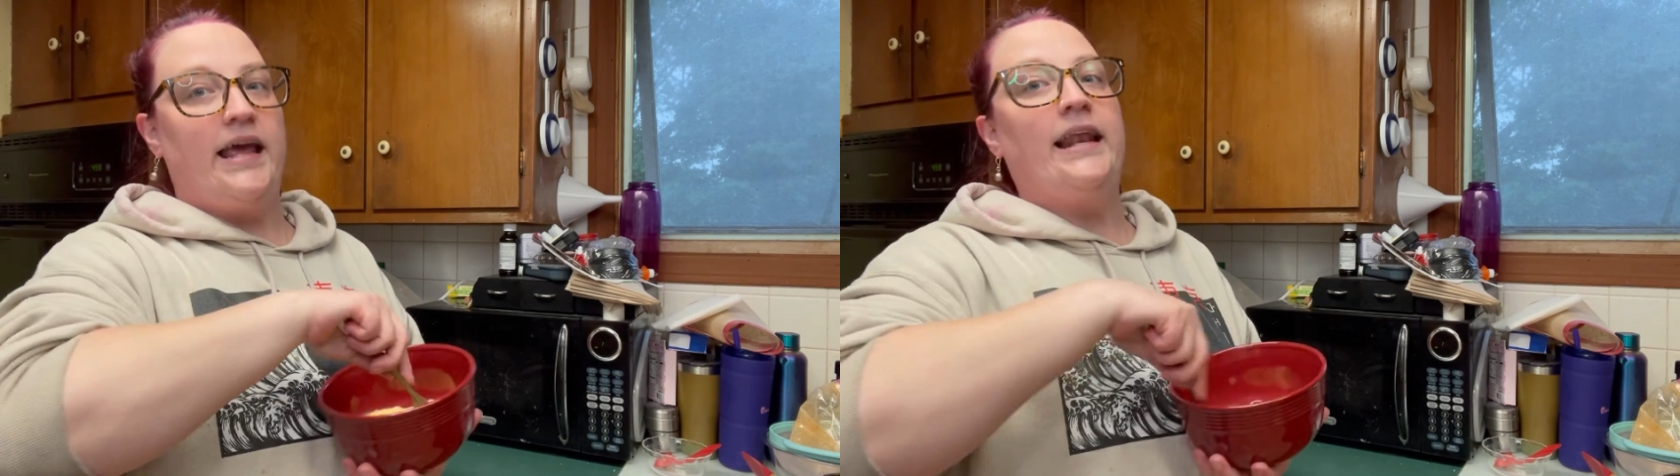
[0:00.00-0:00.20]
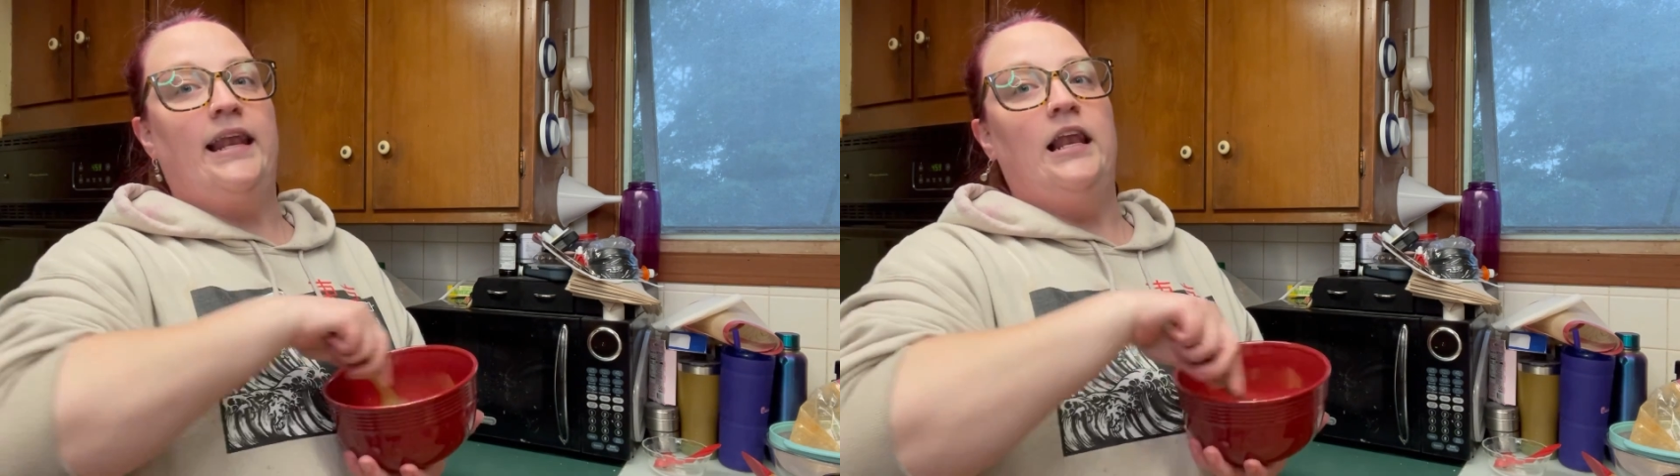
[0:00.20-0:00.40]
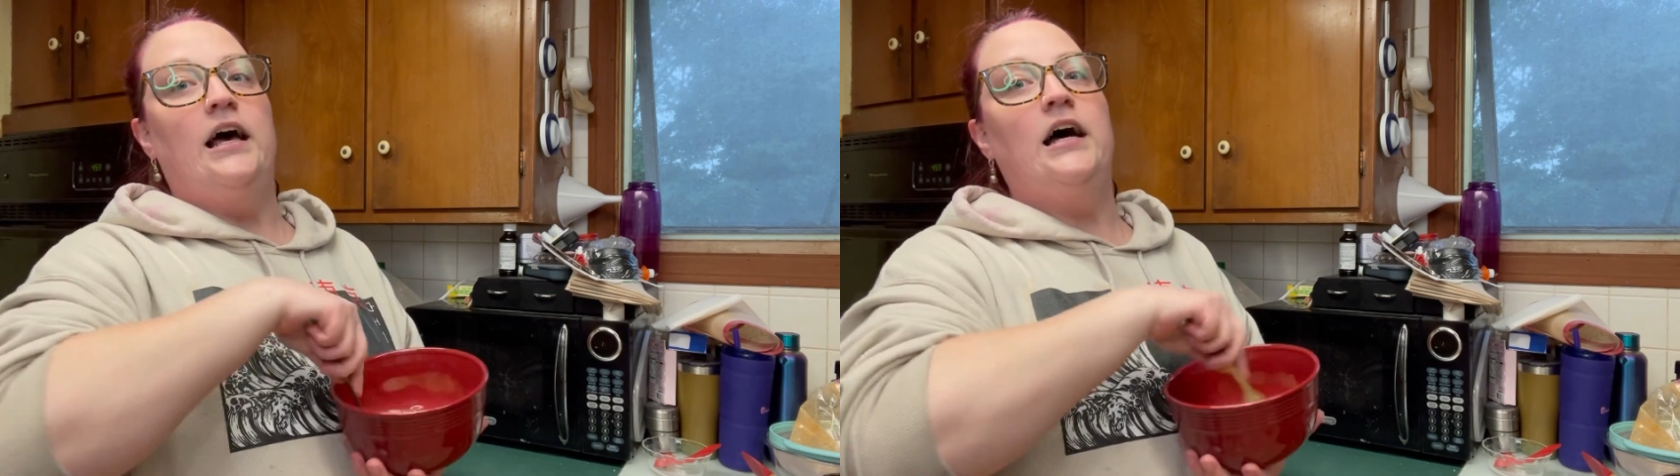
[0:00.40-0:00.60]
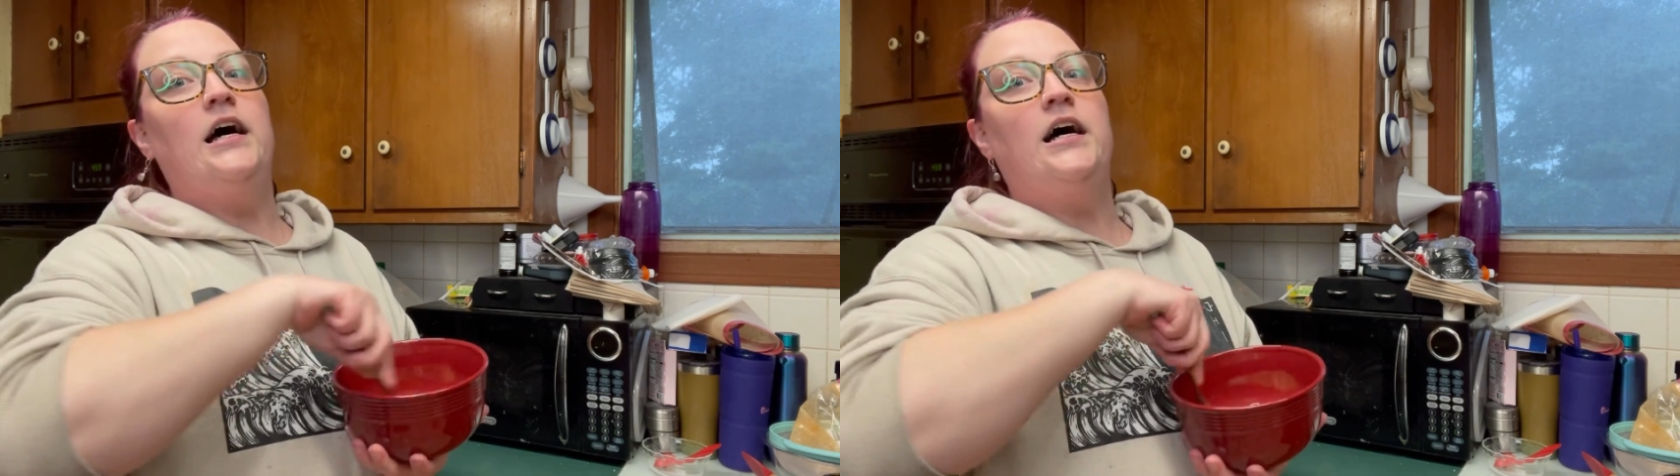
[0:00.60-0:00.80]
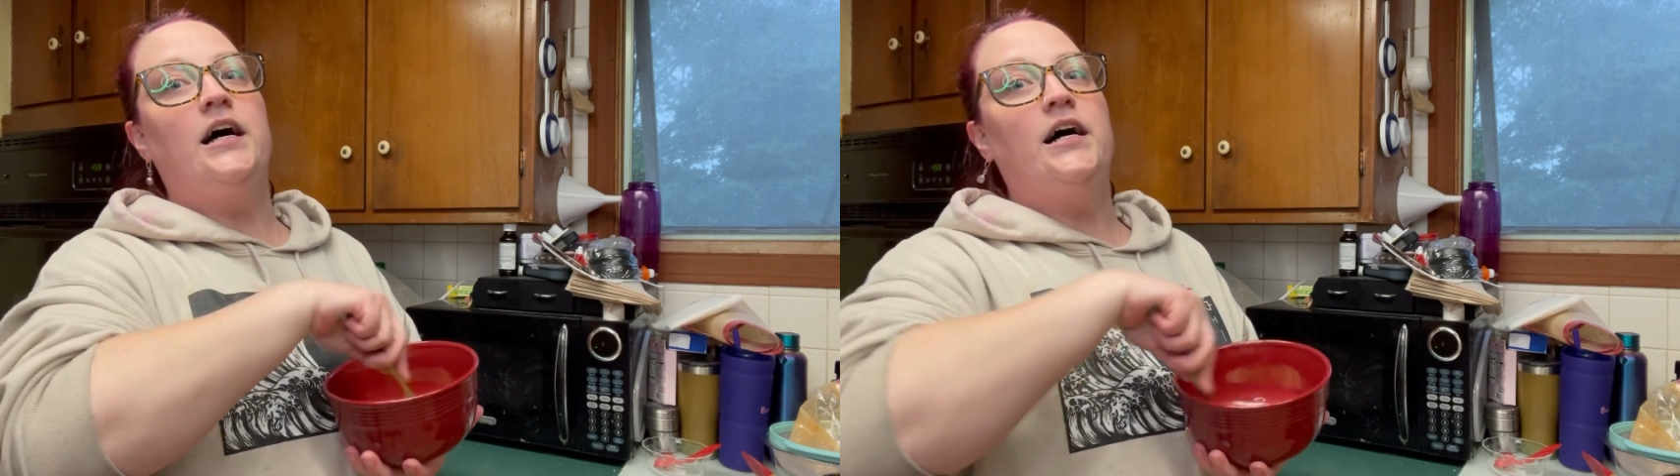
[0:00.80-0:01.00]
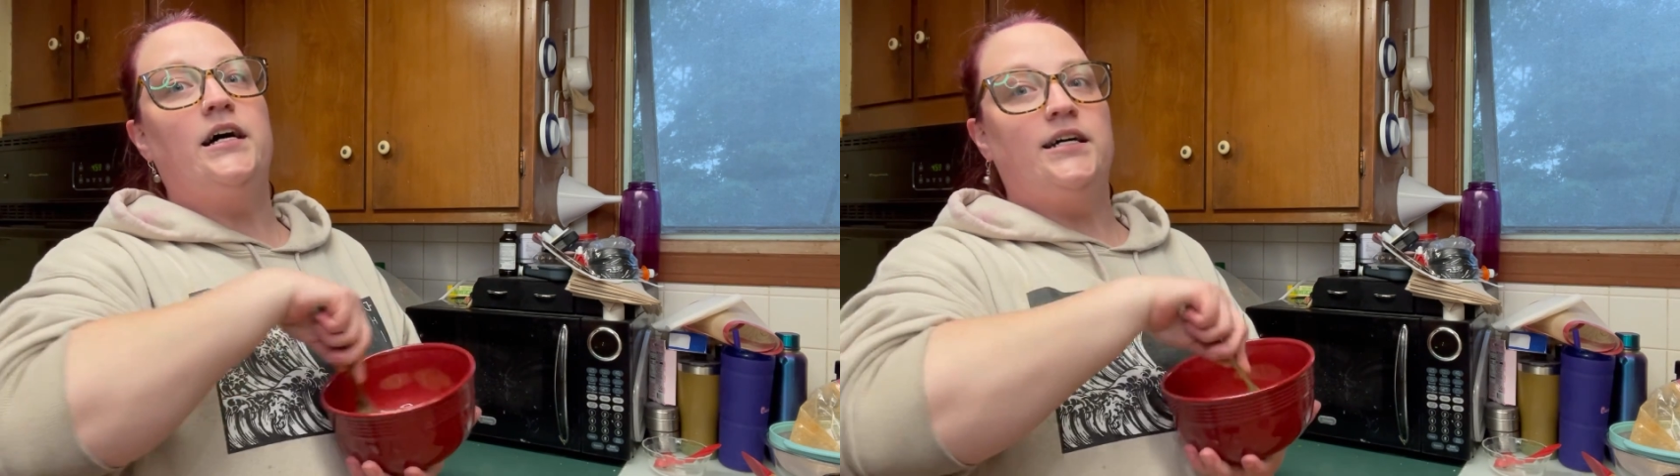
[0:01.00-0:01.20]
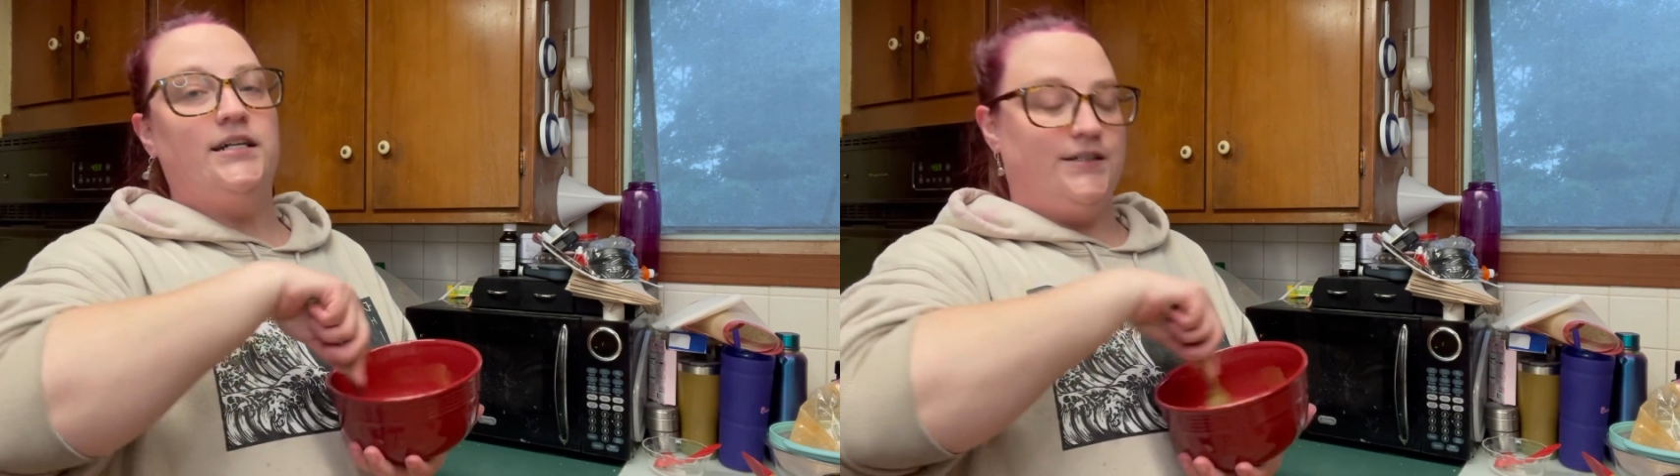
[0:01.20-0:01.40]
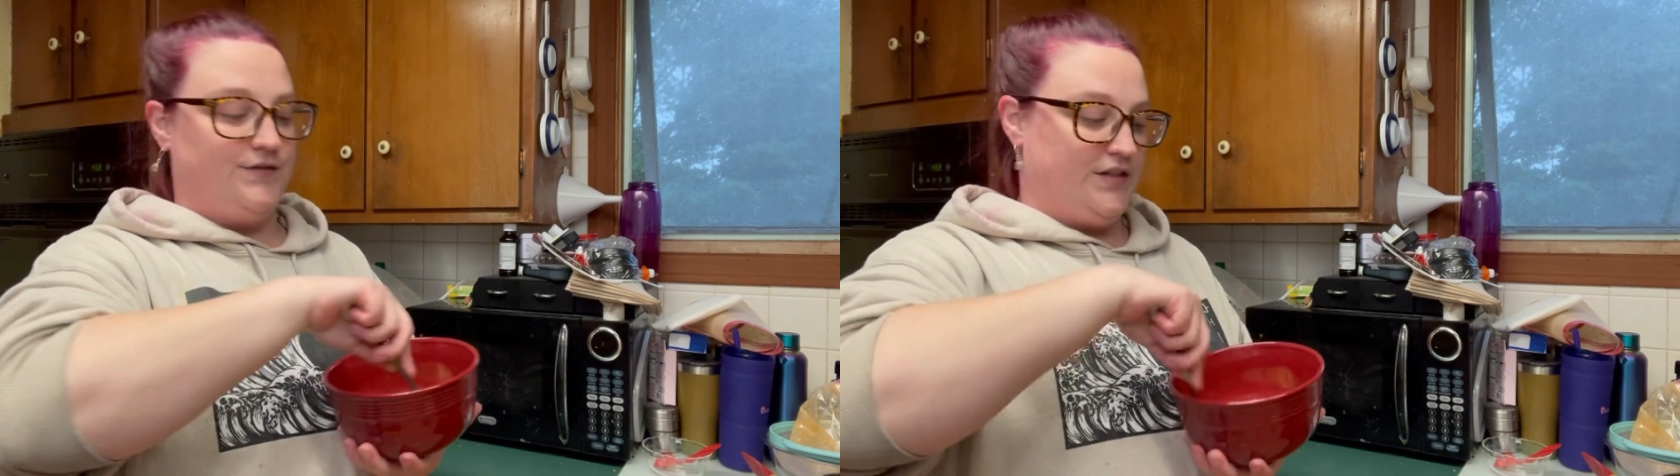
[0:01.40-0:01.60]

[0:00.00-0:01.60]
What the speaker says: It loves